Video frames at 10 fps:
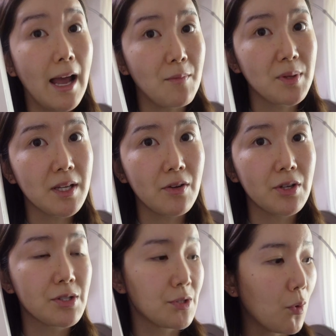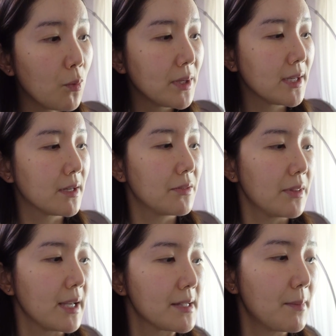I've been hearing so many good
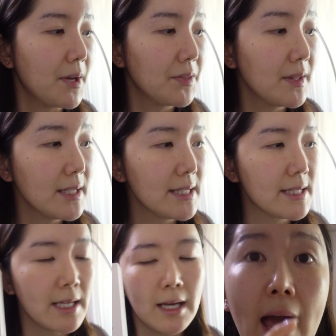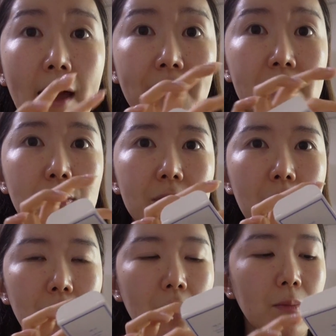things about this. And this was
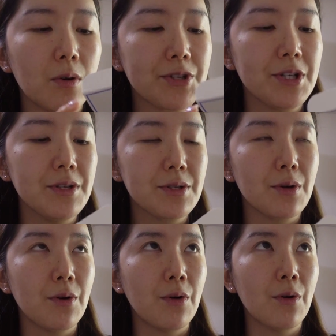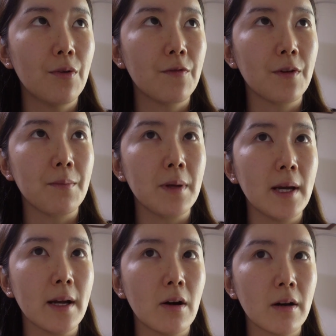on promotion, so for me,
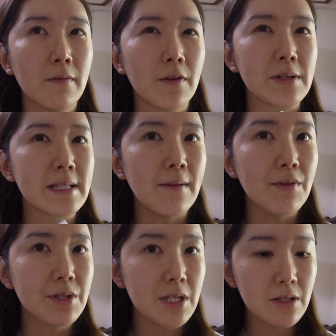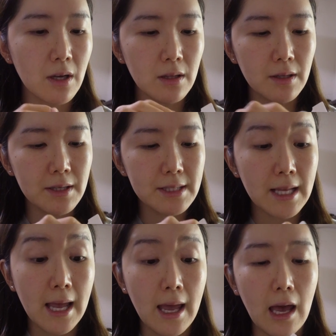I got it for $17.
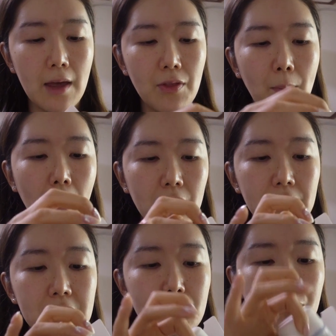And the bottle's